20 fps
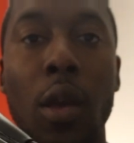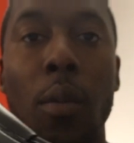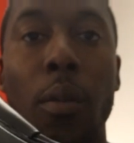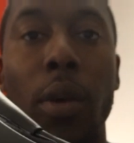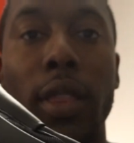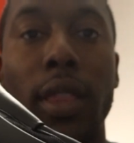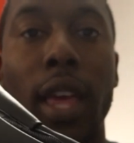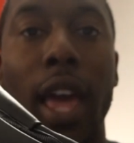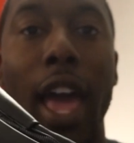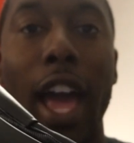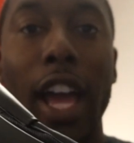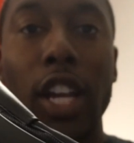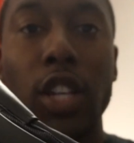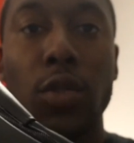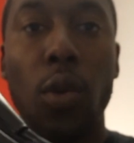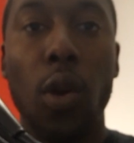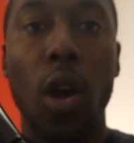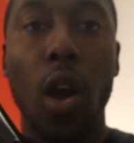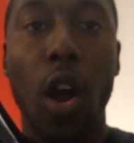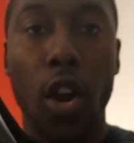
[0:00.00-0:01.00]
But the
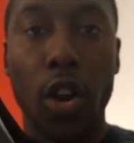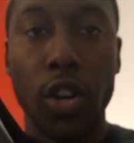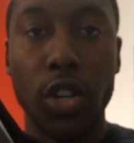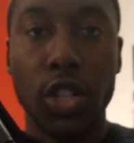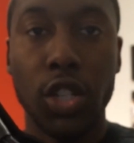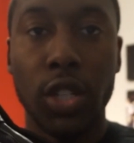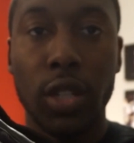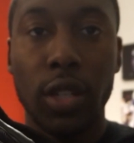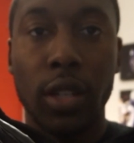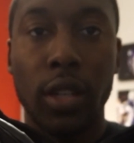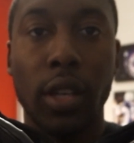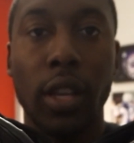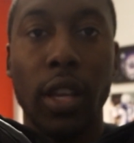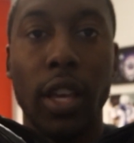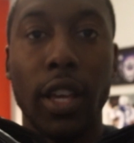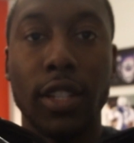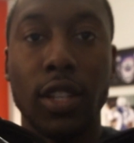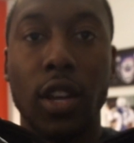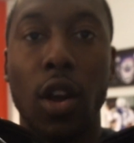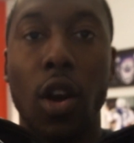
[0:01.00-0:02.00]
actual arch
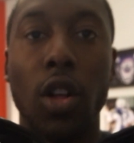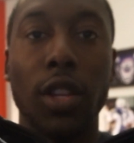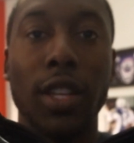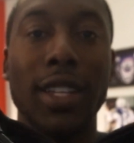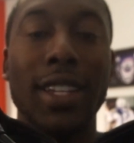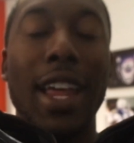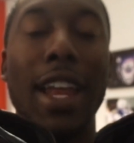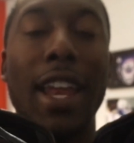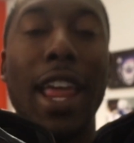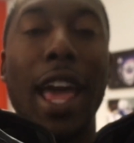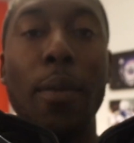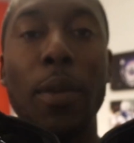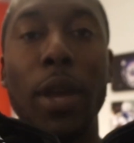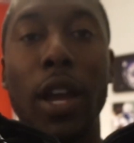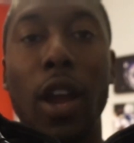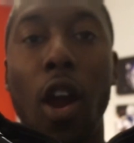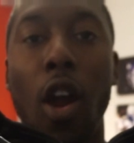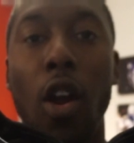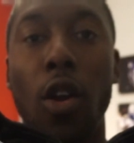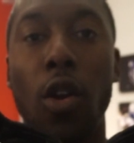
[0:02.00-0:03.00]
is called the
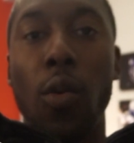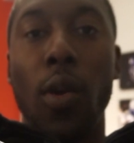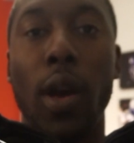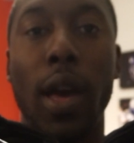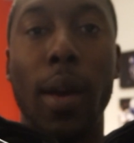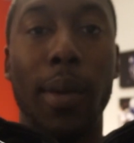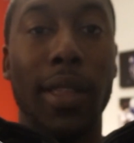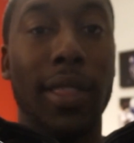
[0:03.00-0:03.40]
Dynamic ROM.